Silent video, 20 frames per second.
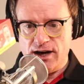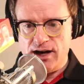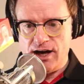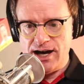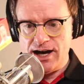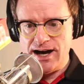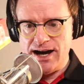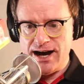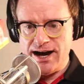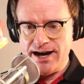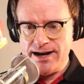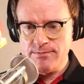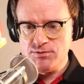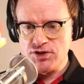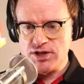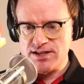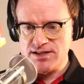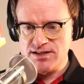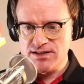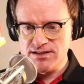I am
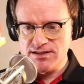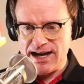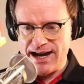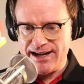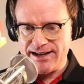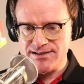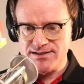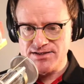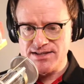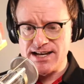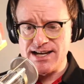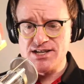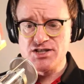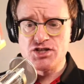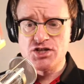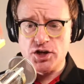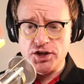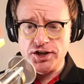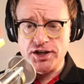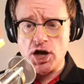Jason. Alan says,
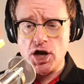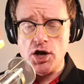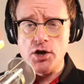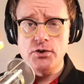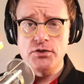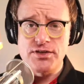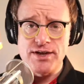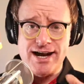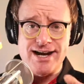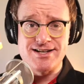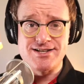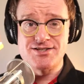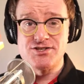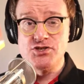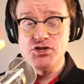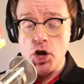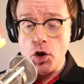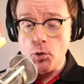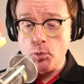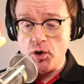gotta go. Thanks.
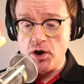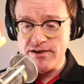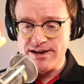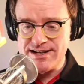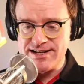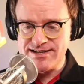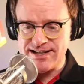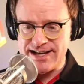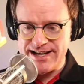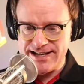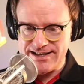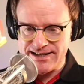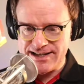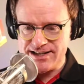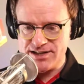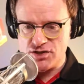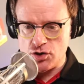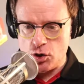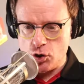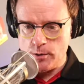No worries. It
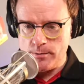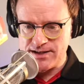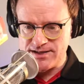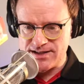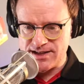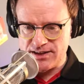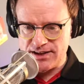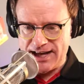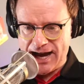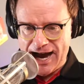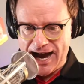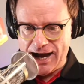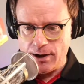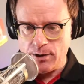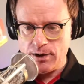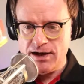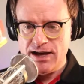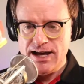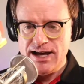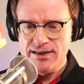is almost at the
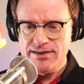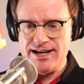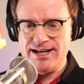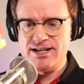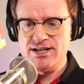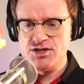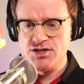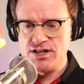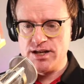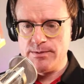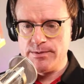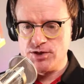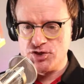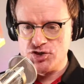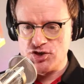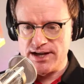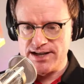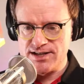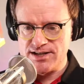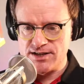hour. Thank you so
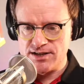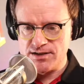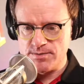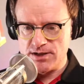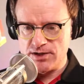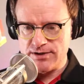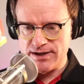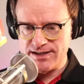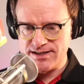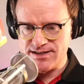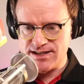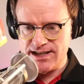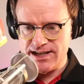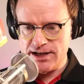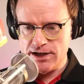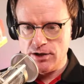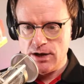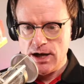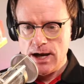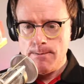much, Jason. It's been great to see
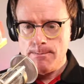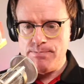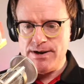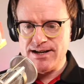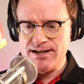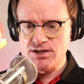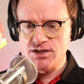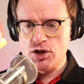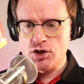you. Pink